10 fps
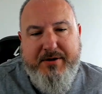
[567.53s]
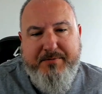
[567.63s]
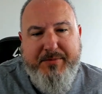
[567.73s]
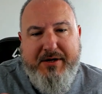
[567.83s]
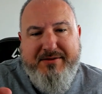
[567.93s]

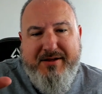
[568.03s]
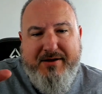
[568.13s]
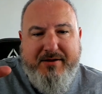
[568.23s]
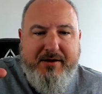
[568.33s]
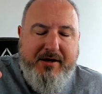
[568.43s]
yeah,
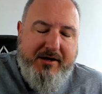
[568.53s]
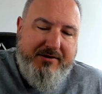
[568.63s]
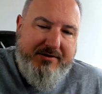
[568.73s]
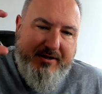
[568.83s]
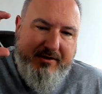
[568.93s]
and
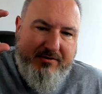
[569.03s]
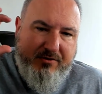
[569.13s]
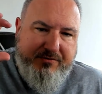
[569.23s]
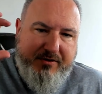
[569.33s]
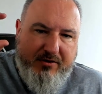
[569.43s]
and they
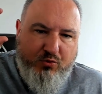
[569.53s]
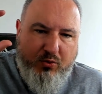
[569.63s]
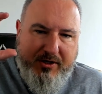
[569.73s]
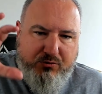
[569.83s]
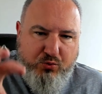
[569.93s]
understand
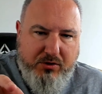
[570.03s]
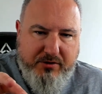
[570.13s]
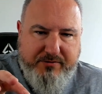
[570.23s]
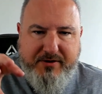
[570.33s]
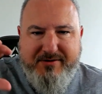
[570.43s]
what
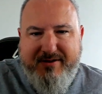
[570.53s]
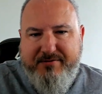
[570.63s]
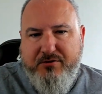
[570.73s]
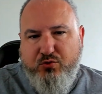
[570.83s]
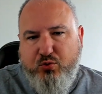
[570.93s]
works and
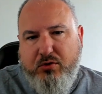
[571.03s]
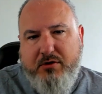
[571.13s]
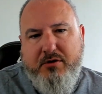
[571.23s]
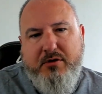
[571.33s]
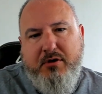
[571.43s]
doesn't
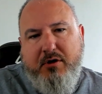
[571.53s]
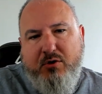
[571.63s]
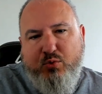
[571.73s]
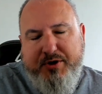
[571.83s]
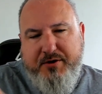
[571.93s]
work
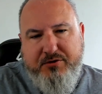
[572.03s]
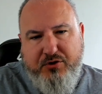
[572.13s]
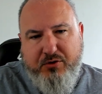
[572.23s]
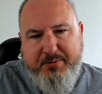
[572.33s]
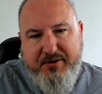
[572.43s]
within
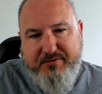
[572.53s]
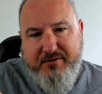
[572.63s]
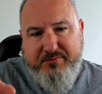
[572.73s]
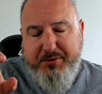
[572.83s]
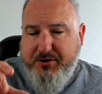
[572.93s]
your
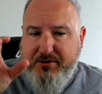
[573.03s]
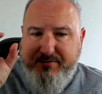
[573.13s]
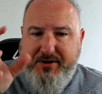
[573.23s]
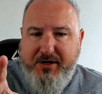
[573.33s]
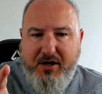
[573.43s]
business
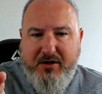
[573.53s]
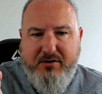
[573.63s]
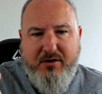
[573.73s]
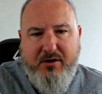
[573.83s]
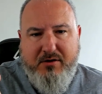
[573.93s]
because they
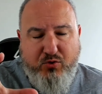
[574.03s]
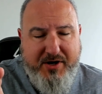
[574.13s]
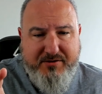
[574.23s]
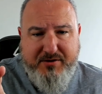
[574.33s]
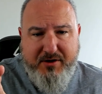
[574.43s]
are
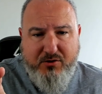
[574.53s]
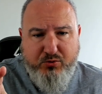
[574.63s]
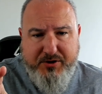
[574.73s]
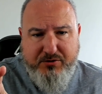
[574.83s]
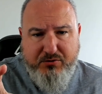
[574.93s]
right there
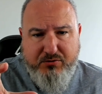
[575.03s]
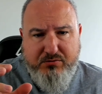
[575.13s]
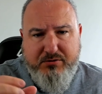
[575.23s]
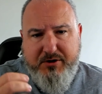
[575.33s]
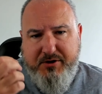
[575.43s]
with
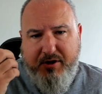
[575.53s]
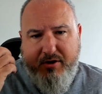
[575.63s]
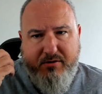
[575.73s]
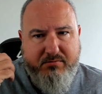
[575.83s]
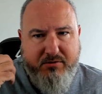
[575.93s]
you. They
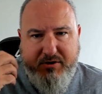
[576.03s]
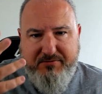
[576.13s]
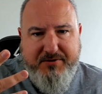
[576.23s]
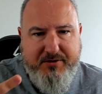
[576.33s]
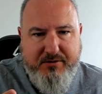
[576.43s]
are
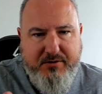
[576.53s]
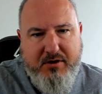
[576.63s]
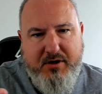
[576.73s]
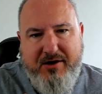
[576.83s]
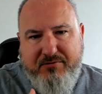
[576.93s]
living
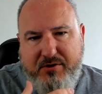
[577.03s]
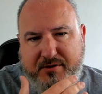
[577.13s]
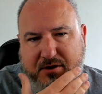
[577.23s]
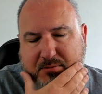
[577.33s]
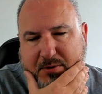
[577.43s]

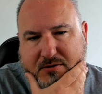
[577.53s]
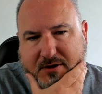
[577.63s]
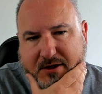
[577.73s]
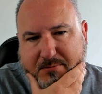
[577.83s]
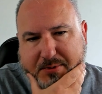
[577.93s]
everything about
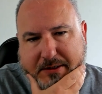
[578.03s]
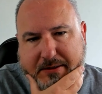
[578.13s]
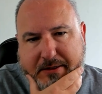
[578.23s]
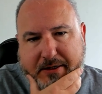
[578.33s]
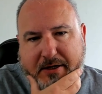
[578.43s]
the
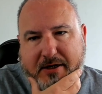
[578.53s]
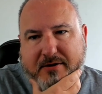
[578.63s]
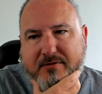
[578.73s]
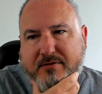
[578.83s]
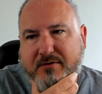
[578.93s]
company,
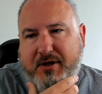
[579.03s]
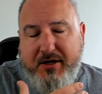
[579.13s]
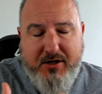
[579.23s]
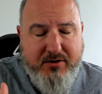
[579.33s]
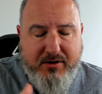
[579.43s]
and uh,
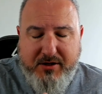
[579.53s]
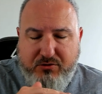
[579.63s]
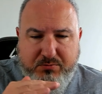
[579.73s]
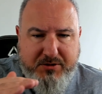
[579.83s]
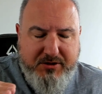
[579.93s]
I I
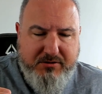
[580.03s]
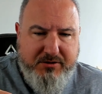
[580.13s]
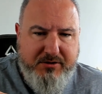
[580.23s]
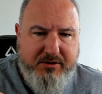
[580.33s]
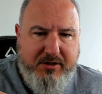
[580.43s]

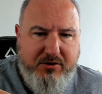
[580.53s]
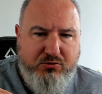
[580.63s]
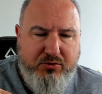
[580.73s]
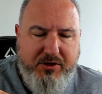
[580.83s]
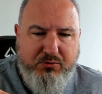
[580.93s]
completely
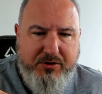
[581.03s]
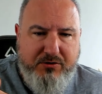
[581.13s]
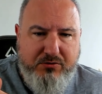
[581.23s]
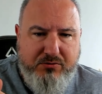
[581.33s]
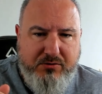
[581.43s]
agree
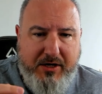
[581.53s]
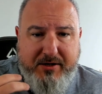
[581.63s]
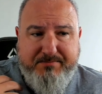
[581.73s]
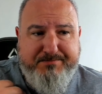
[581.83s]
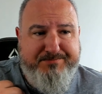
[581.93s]
with you.
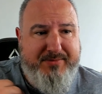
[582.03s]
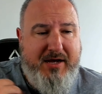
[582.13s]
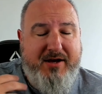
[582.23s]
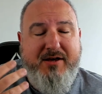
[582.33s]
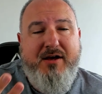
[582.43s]
I'm
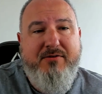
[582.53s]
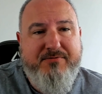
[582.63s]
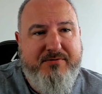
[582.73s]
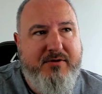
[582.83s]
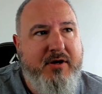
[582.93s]
I
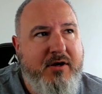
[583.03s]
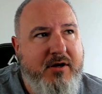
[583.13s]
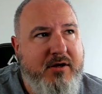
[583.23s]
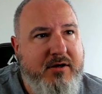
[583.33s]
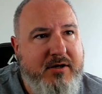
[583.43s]
have
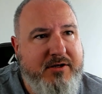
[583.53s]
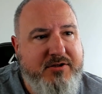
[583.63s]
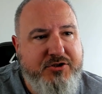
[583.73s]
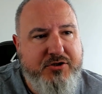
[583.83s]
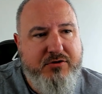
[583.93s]
uh, a
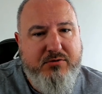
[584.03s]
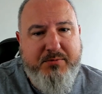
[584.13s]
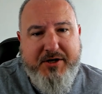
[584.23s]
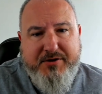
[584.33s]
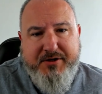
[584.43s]
digital
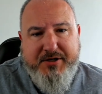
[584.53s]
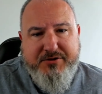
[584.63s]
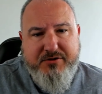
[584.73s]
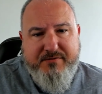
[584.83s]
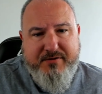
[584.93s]
marketing
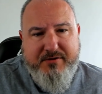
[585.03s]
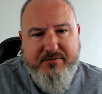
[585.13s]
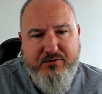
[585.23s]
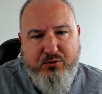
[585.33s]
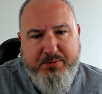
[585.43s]
agency,
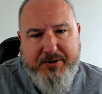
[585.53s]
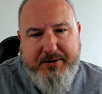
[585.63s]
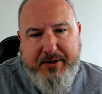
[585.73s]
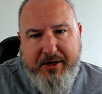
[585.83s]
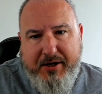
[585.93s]

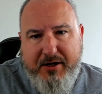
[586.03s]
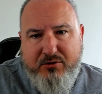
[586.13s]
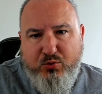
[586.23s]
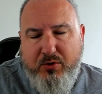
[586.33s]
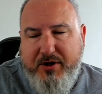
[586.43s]
Zoply,
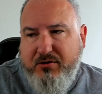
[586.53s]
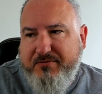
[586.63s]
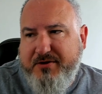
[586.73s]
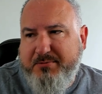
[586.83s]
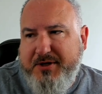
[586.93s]
and one
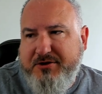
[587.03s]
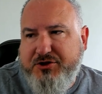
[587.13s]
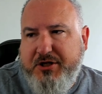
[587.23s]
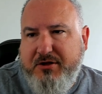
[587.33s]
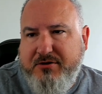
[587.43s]
of the main
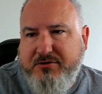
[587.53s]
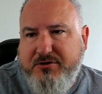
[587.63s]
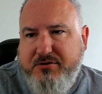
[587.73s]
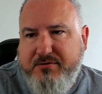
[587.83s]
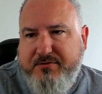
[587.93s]

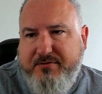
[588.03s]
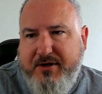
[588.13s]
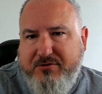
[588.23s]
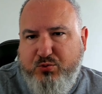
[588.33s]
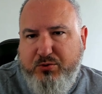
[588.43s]
challenges
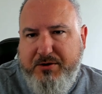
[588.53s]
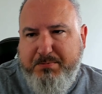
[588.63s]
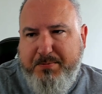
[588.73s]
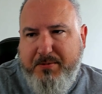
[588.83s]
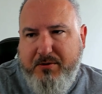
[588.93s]
that
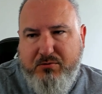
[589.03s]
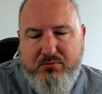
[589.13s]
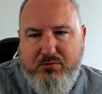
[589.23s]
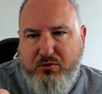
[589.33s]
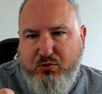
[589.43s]
we uh,
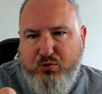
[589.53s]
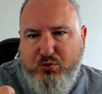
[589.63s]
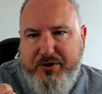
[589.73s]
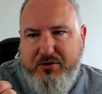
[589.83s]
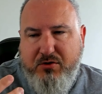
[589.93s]

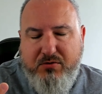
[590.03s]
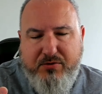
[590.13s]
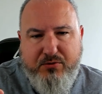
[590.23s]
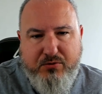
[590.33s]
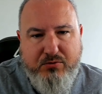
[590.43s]
we go
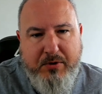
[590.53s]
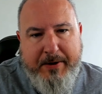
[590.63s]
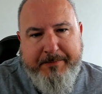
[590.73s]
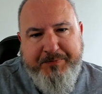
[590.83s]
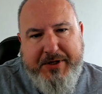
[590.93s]
through
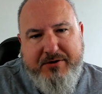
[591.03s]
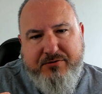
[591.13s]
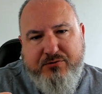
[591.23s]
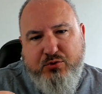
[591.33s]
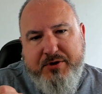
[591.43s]

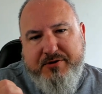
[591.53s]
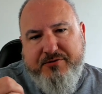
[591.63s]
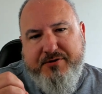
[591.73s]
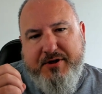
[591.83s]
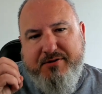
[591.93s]
it's to
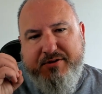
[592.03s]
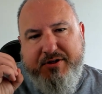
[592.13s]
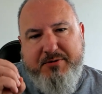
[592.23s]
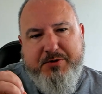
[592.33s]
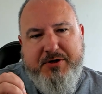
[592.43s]
understand
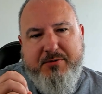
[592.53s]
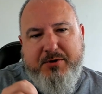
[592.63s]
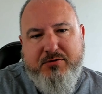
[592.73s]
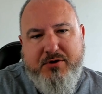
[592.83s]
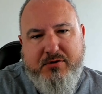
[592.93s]
deeply
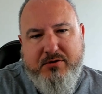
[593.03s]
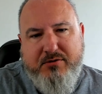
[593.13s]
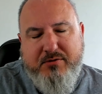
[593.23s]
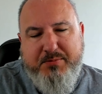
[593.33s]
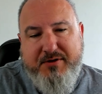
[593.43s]
about uh,
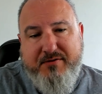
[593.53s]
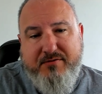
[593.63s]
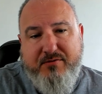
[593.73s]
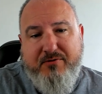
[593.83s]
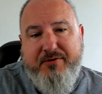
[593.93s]
the
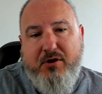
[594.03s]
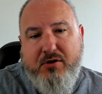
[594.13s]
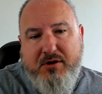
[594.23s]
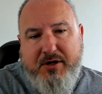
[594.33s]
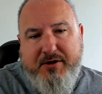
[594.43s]
business of
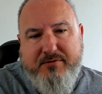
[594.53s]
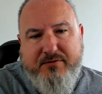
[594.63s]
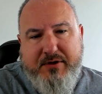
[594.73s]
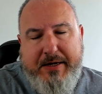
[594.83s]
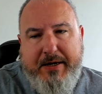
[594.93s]
our
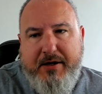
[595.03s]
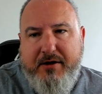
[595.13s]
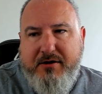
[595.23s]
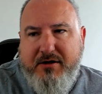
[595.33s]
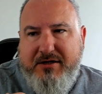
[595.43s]
clients.
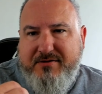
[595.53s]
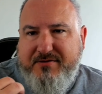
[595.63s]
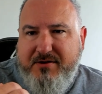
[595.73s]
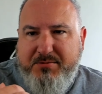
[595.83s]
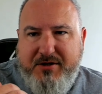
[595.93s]
Uh, it's
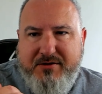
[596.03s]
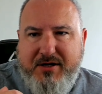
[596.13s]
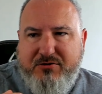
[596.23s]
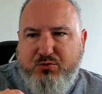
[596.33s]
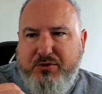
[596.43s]
something
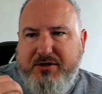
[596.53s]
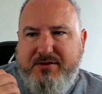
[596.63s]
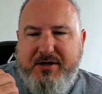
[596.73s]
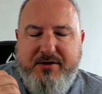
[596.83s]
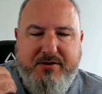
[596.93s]
that we
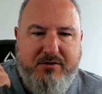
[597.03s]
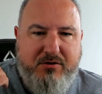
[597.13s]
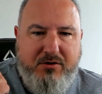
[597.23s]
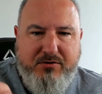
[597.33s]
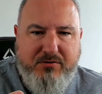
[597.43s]
take a
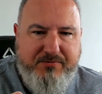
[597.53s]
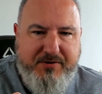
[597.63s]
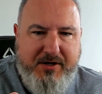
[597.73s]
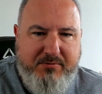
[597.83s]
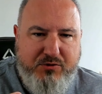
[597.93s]
lot
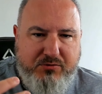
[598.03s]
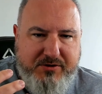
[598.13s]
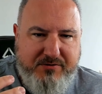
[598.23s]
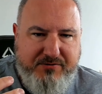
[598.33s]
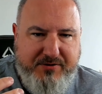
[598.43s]
of time to
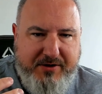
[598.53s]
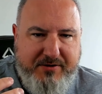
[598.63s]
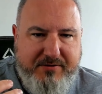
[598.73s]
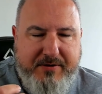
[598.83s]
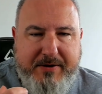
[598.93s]

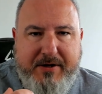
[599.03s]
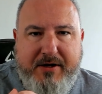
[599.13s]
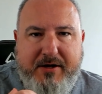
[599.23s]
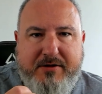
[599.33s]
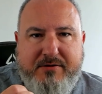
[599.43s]
understand,
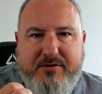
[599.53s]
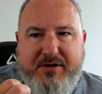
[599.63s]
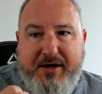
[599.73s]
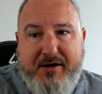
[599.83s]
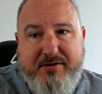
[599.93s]
and
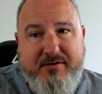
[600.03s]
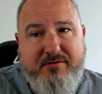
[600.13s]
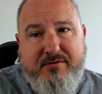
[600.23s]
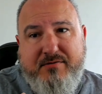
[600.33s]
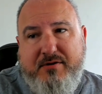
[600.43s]
yet
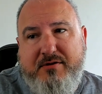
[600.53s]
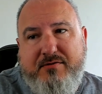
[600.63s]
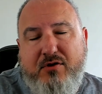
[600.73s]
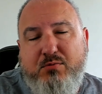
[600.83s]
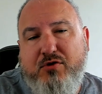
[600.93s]
it's
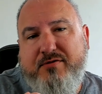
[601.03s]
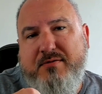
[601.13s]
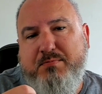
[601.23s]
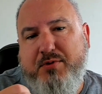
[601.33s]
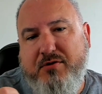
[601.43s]
it's almost
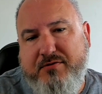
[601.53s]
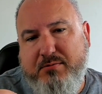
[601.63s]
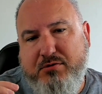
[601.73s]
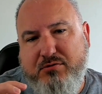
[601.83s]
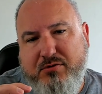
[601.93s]

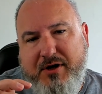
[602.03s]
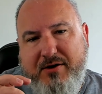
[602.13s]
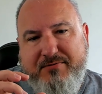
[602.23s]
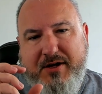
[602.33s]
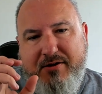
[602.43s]
impossible to have